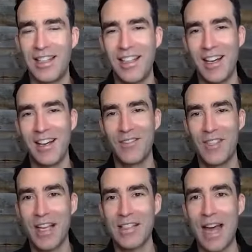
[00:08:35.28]
of
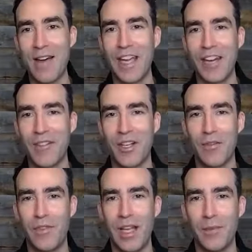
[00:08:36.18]
Sales Navigator that
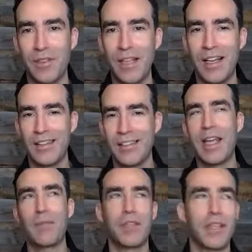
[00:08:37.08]
are available,
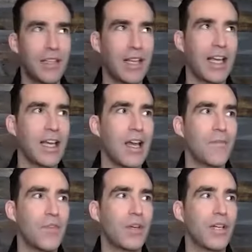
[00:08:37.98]
namely like
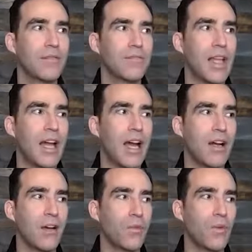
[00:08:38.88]
you can
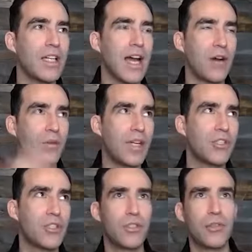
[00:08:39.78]

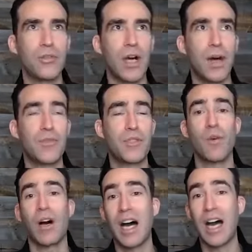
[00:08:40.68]
outreach to up to
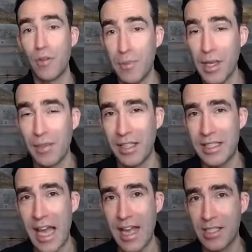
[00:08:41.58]
100 people a
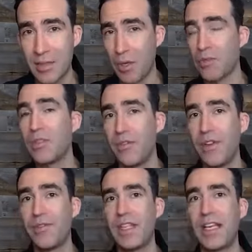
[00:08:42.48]
day as opposed to
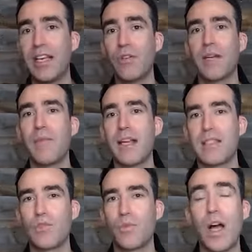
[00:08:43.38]
50, and you can
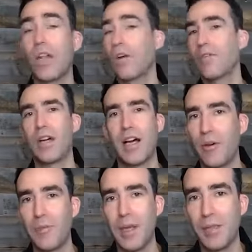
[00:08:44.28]
message well over
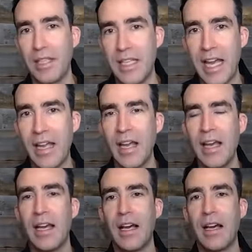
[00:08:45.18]
100 people a day.
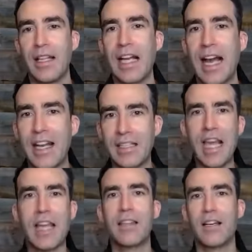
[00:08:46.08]
They kind of
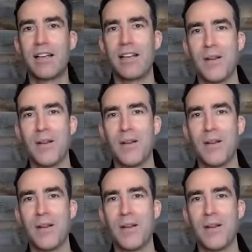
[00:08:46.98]
take the